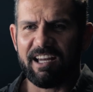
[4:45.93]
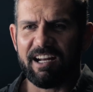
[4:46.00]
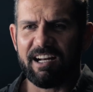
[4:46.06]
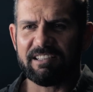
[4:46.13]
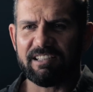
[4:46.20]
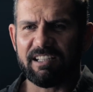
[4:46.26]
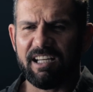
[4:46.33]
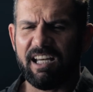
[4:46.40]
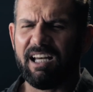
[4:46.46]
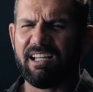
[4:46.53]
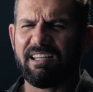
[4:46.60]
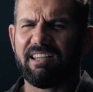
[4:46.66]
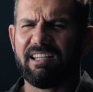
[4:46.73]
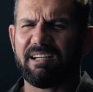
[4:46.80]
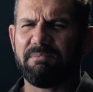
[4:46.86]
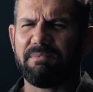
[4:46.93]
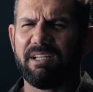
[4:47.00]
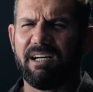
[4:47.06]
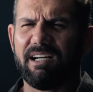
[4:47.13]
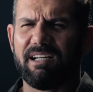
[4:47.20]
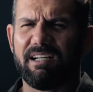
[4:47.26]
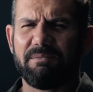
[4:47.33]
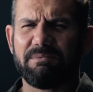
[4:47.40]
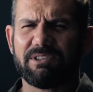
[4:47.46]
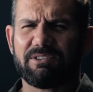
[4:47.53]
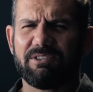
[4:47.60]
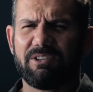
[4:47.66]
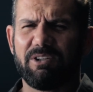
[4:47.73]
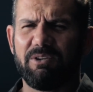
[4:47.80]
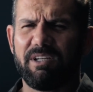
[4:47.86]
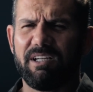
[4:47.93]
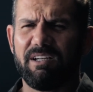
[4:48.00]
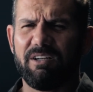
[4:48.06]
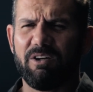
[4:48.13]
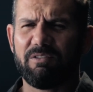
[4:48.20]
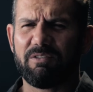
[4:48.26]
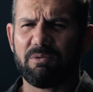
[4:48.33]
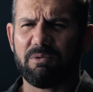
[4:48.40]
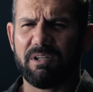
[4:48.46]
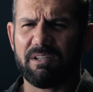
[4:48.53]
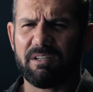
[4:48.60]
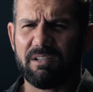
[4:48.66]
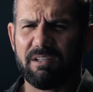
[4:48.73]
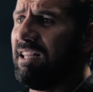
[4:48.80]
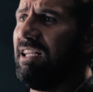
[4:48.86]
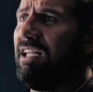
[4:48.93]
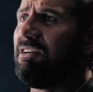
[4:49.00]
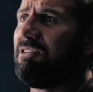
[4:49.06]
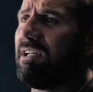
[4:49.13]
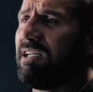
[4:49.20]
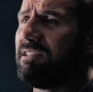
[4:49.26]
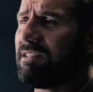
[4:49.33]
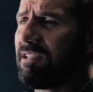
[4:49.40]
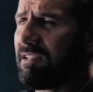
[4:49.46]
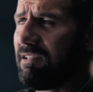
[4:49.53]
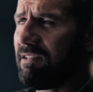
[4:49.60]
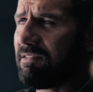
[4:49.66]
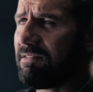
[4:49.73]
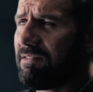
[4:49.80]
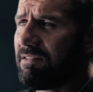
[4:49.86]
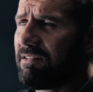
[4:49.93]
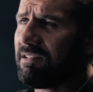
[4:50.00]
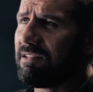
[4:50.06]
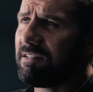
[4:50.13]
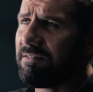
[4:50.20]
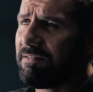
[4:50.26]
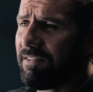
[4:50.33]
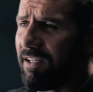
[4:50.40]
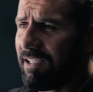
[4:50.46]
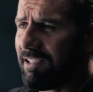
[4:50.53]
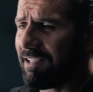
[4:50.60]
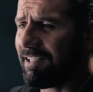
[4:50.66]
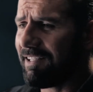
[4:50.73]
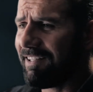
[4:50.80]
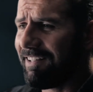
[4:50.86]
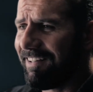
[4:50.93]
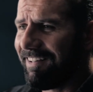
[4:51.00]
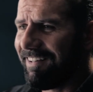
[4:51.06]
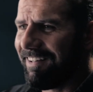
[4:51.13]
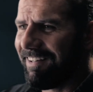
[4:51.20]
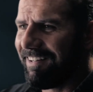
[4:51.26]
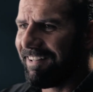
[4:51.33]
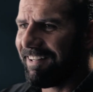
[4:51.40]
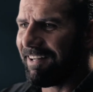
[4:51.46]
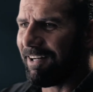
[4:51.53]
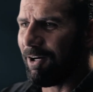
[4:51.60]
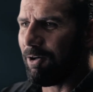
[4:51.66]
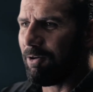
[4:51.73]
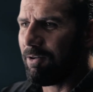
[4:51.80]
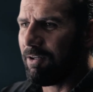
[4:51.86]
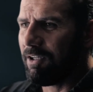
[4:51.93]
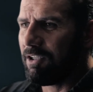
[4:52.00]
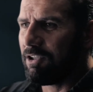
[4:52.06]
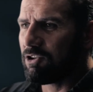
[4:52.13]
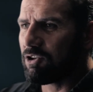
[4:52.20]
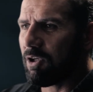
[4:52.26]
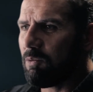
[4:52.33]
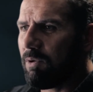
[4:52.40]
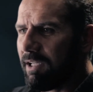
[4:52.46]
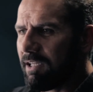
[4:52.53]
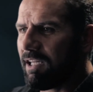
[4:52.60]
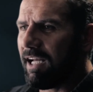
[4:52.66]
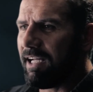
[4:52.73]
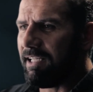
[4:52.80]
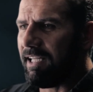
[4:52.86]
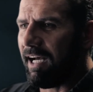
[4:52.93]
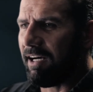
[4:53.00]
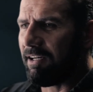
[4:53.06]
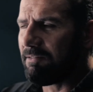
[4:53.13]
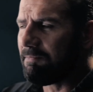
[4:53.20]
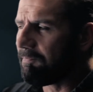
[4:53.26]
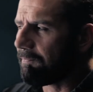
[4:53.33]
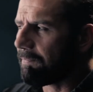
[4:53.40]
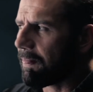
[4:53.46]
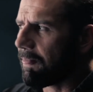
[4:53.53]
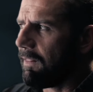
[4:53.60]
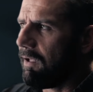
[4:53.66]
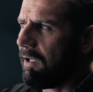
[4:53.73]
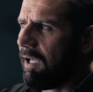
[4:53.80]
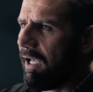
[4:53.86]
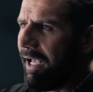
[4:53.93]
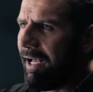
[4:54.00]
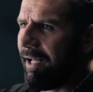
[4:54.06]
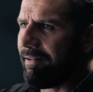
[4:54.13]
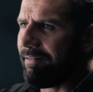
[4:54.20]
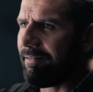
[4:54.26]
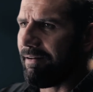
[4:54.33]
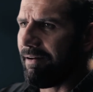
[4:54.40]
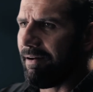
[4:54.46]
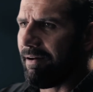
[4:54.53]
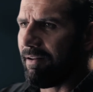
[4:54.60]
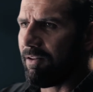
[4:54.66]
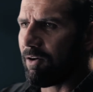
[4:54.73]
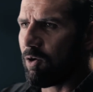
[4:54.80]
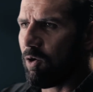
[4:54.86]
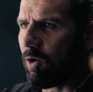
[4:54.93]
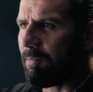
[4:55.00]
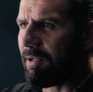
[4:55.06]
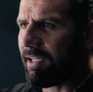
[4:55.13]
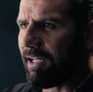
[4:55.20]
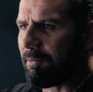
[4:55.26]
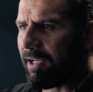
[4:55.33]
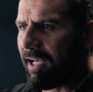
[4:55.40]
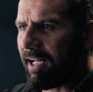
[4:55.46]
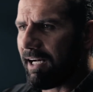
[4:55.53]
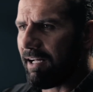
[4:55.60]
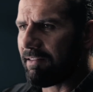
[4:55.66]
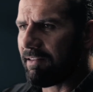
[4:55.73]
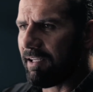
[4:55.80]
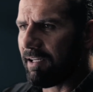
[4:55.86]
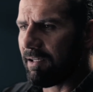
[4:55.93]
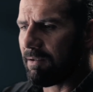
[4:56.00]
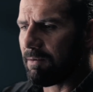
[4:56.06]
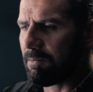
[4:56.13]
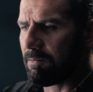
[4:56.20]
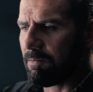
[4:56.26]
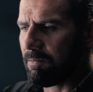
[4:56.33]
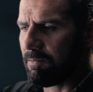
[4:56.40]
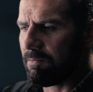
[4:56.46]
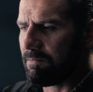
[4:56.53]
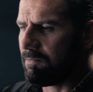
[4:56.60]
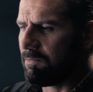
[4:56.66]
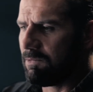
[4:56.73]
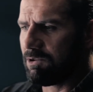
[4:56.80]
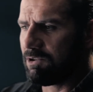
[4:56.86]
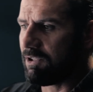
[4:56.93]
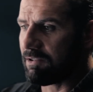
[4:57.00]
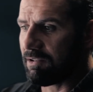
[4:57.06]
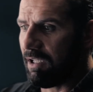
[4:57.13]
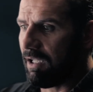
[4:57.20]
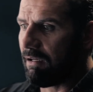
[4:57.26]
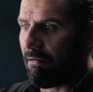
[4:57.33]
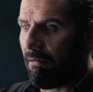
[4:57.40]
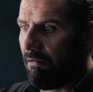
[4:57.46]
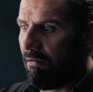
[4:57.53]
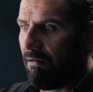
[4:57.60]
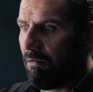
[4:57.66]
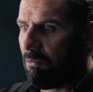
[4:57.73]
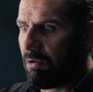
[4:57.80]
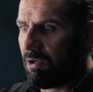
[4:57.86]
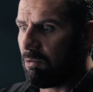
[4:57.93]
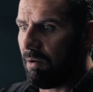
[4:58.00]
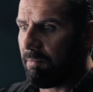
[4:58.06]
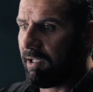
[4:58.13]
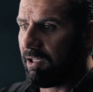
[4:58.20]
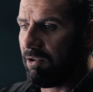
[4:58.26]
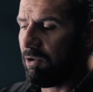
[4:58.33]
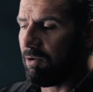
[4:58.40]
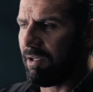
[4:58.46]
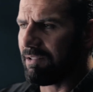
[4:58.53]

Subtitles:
And I was like, "Yeah, I think I'm dying. I'm just gonna go get it over with." Literally, I was like, "Oh, finally," you know. So I went and laid down, and the corpsman that we had out there was just like, "Oh, what do you want me to do?"